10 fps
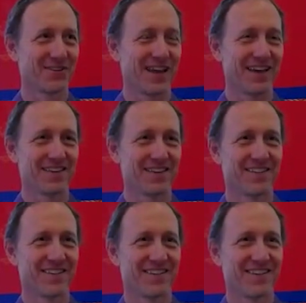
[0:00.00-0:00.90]
okay?
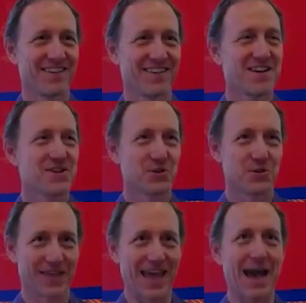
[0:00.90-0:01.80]
So
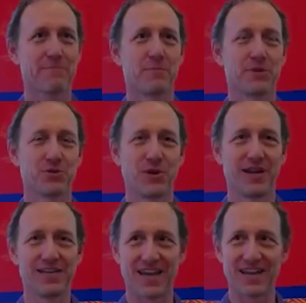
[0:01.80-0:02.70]
the gap between
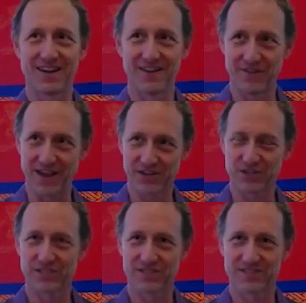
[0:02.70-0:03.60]
intended
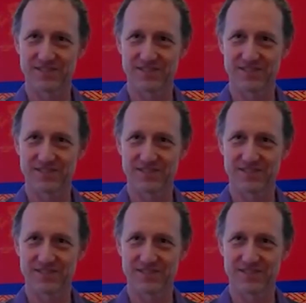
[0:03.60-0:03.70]
effects